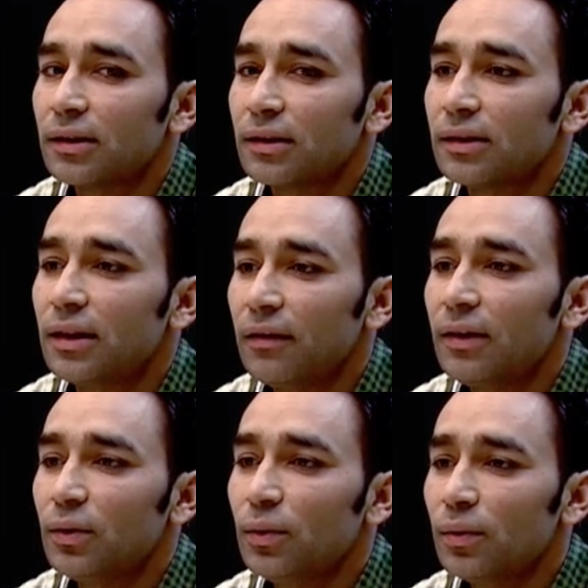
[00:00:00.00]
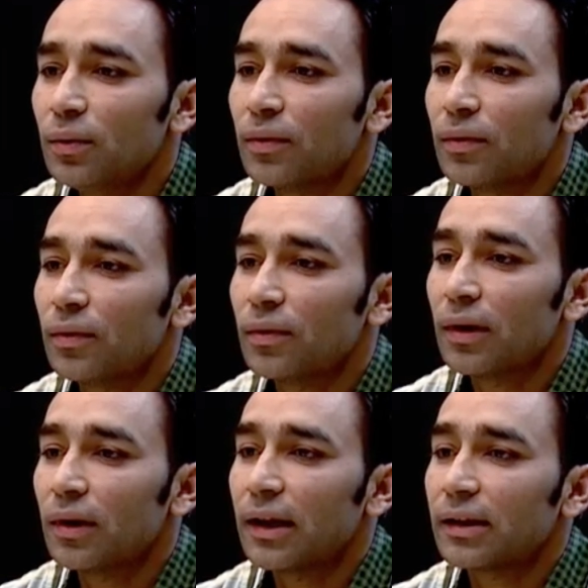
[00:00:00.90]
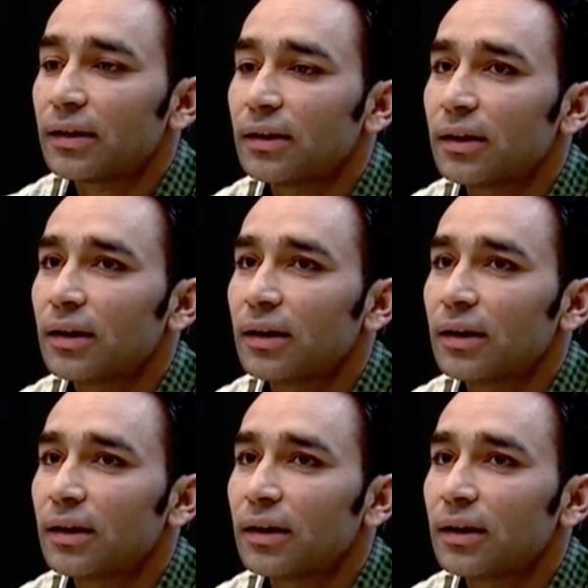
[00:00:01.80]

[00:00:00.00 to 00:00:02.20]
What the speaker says: They will do, like,